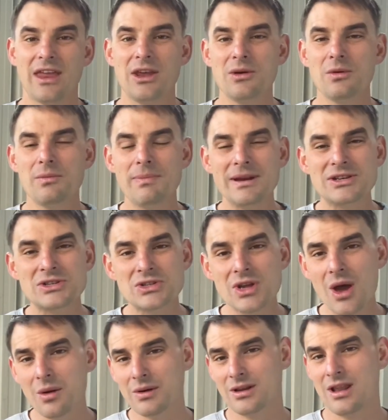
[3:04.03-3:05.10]
you would be
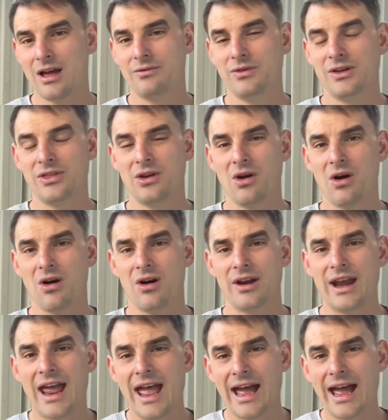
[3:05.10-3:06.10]
so in love with God